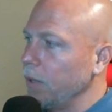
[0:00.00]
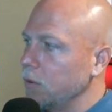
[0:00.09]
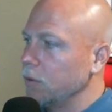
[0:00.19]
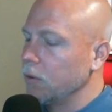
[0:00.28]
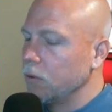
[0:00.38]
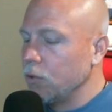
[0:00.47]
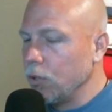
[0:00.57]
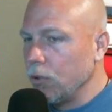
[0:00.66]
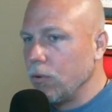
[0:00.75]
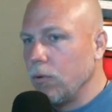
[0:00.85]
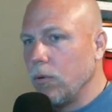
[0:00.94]
so the
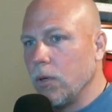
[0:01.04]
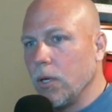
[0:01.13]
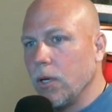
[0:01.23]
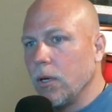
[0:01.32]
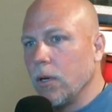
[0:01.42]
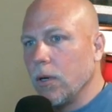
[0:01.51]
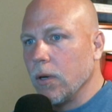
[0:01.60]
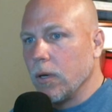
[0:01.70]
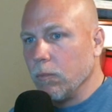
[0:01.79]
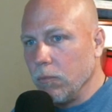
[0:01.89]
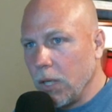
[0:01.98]
two
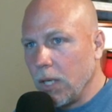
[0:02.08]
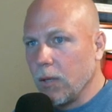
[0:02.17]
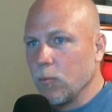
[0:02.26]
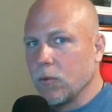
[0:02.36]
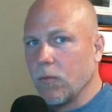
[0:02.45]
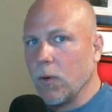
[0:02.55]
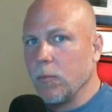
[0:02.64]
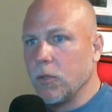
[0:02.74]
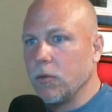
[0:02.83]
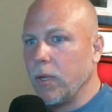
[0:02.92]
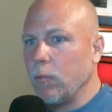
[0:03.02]
memes from the
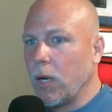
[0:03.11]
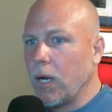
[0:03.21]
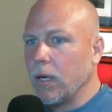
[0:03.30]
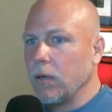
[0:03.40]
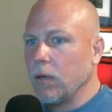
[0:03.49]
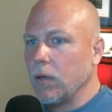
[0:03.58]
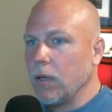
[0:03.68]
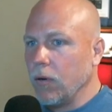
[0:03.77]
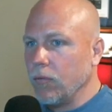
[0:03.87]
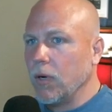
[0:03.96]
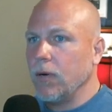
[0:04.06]
dream bod are
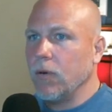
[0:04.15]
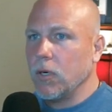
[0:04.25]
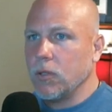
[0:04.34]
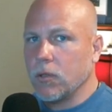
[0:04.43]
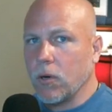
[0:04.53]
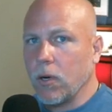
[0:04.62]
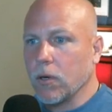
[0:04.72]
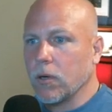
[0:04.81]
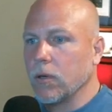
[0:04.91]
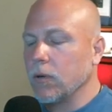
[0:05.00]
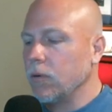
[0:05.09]
very, very
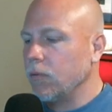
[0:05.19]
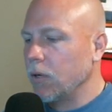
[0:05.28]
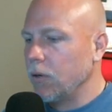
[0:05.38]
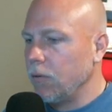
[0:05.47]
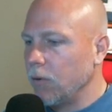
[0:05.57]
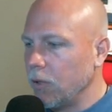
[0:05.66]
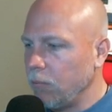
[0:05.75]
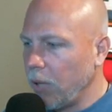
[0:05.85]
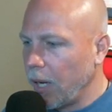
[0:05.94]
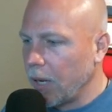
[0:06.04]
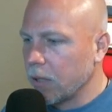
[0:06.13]
strong. They're very, very
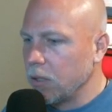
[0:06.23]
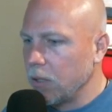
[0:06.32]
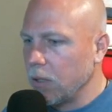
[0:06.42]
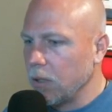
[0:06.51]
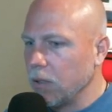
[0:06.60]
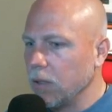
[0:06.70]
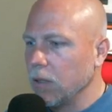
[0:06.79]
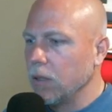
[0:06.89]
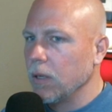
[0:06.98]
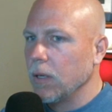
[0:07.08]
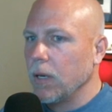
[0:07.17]
packed in
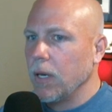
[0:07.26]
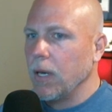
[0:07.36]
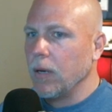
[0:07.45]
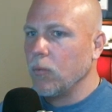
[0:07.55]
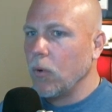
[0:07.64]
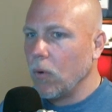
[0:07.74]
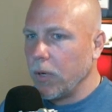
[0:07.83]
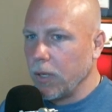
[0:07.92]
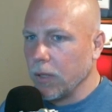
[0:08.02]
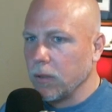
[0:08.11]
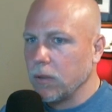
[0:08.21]
and
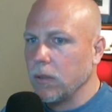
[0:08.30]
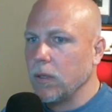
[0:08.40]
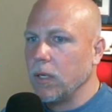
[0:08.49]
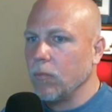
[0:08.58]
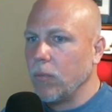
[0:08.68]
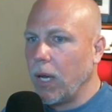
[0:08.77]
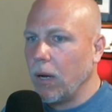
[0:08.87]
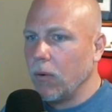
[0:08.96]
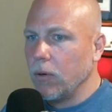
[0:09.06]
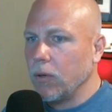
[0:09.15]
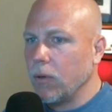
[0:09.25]
poignant,
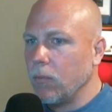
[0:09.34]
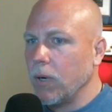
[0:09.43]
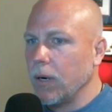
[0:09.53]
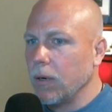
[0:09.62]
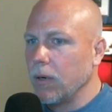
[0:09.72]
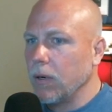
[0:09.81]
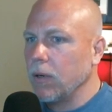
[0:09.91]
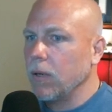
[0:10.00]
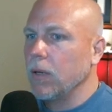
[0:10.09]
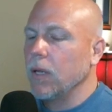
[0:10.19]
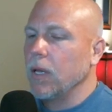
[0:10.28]
empowered, aware,
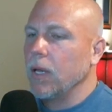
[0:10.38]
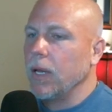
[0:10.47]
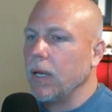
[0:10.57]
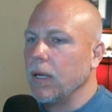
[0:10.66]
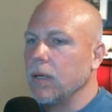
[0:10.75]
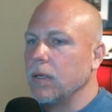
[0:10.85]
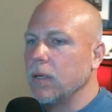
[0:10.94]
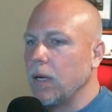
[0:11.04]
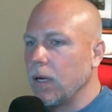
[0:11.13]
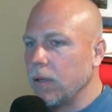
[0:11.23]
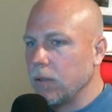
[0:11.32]
and
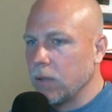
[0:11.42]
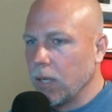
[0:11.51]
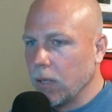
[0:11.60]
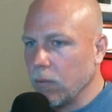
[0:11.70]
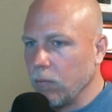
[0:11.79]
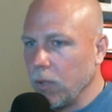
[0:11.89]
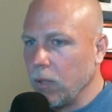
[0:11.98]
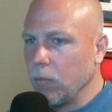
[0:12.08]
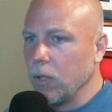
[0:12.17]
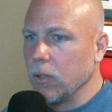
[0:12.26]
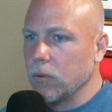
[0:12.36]
the second
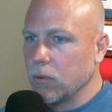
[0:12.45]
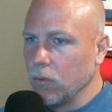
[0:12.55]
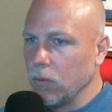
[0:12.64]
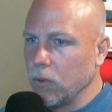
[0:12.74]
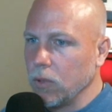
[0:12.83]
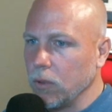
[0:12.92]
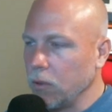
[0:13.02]
meme is school and